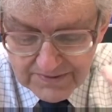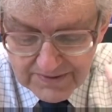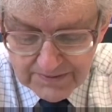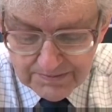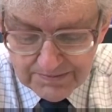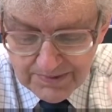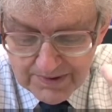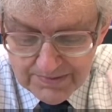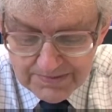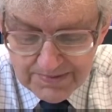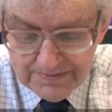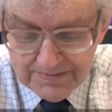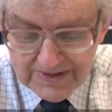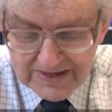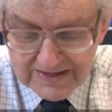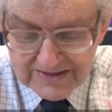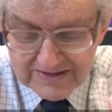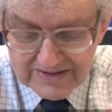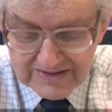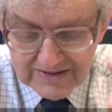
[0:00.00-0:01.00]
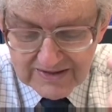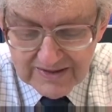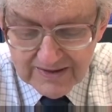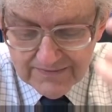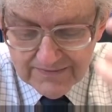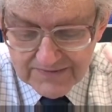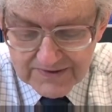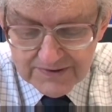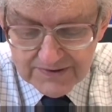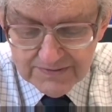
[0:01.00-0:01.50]
with a proper mixture
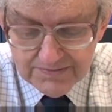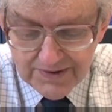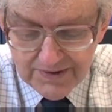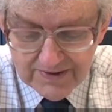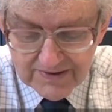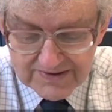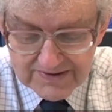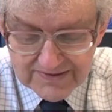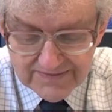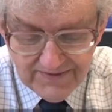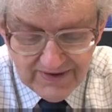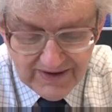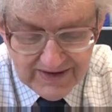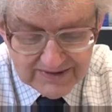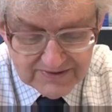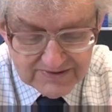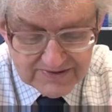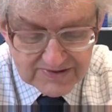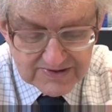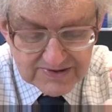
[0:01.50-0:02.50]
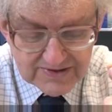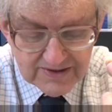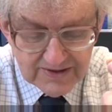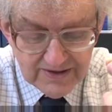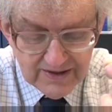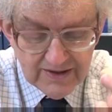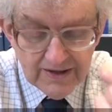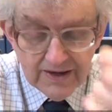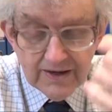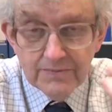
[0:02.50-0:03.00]
of 2 parts of hydrogen
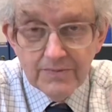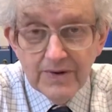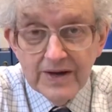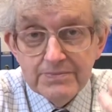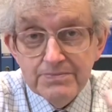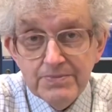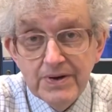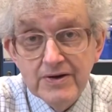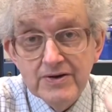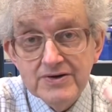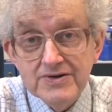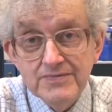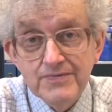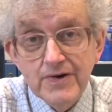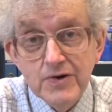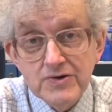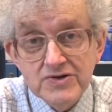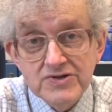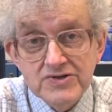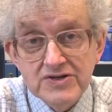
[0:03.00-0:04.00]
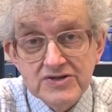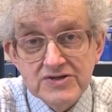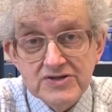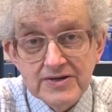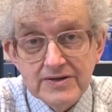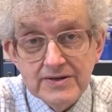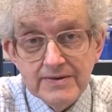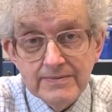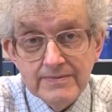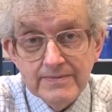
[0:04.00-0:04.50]
and 1 part of
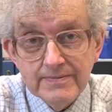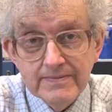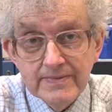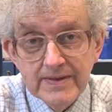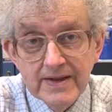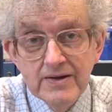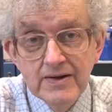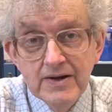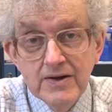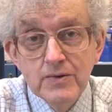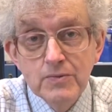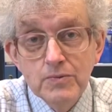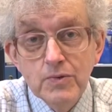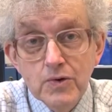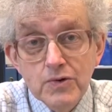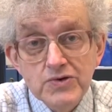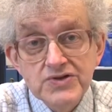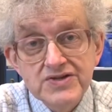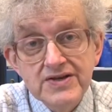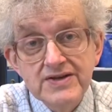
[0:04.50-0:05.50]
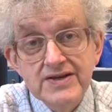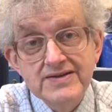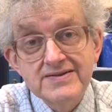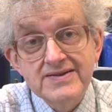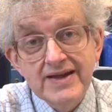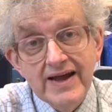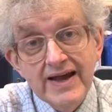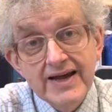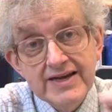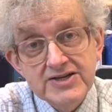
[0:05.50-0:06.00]
oxygen. Water
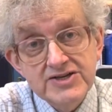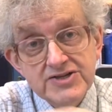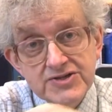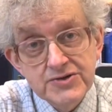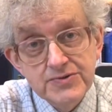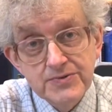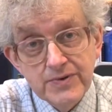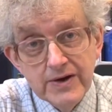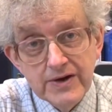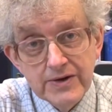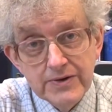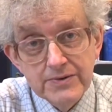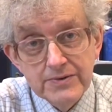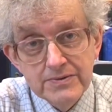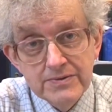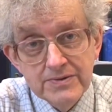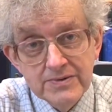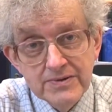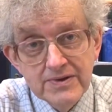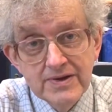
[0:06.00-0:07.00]
is H2O,